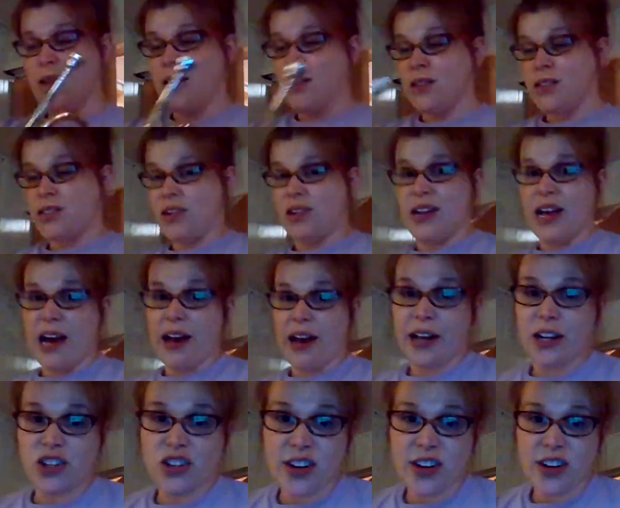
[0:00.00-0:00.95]
So now I'm
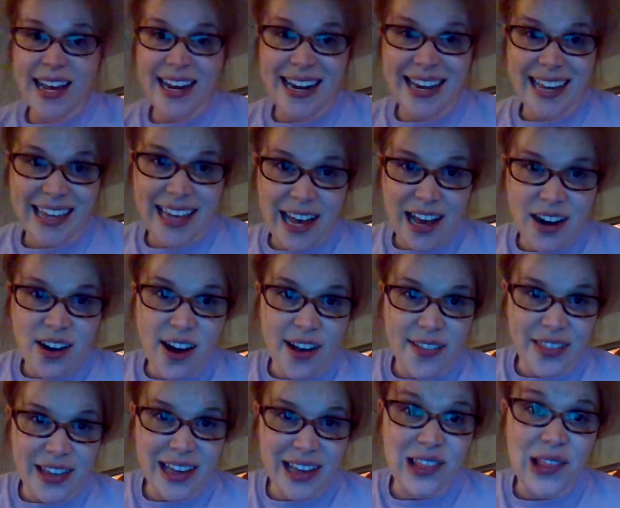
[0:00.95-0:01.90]
going to try it again on
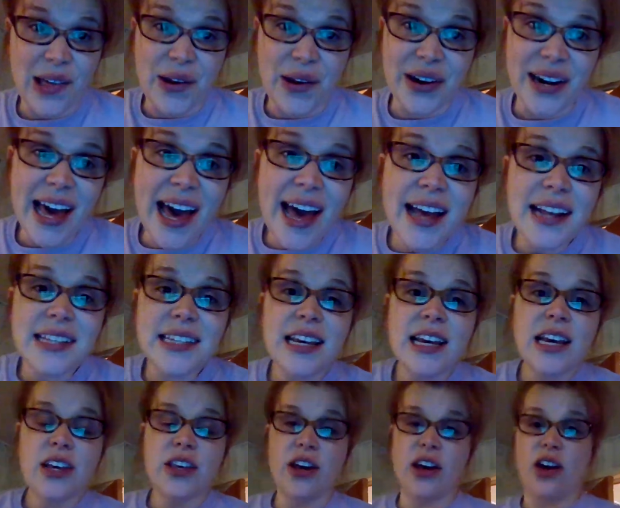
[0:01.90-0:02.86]
the clarinet.
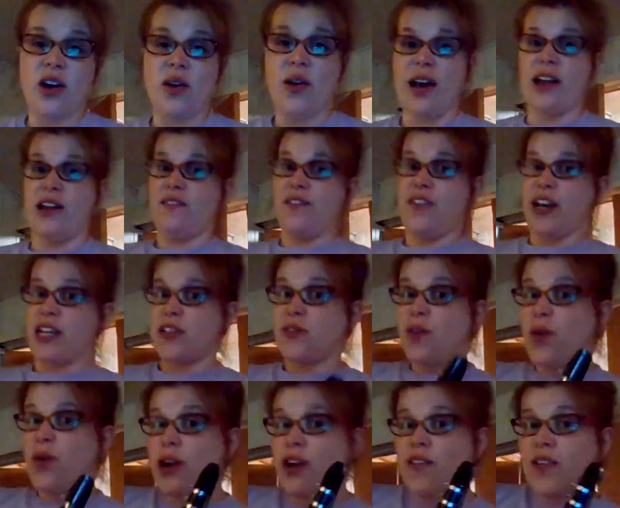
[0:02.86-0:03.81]
You can go ahead and fast
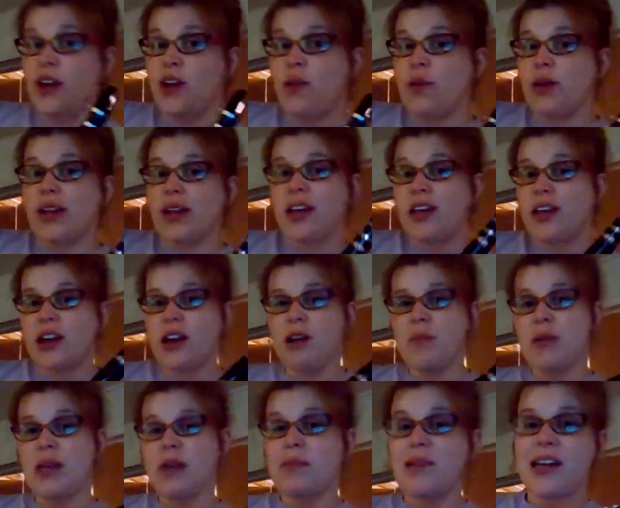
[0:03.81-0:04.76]
forward if you don't want to hear
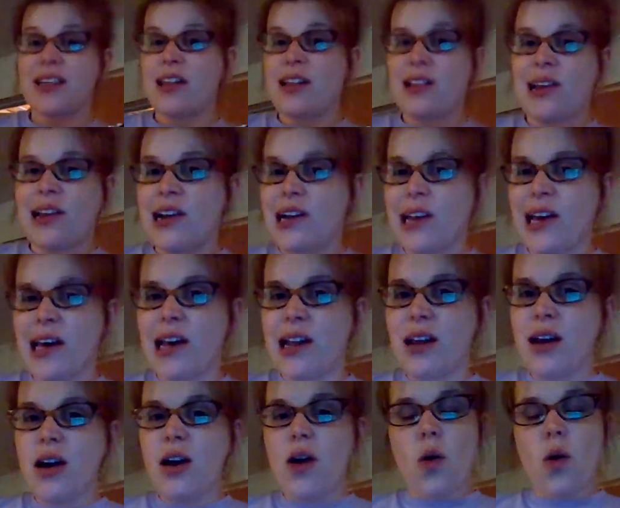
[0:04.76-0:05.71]
me play the clarinet,
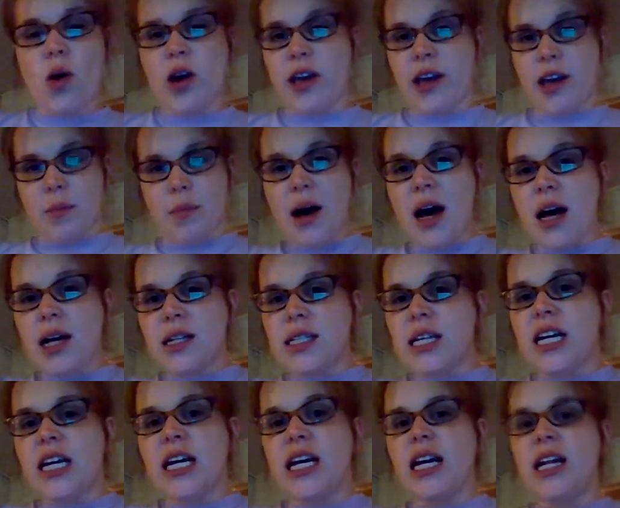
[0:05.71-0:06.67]
or you can pause
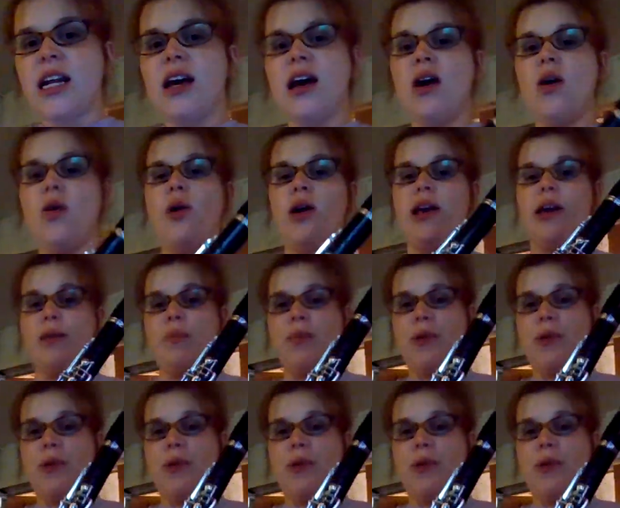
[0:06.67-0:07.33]
it, or you can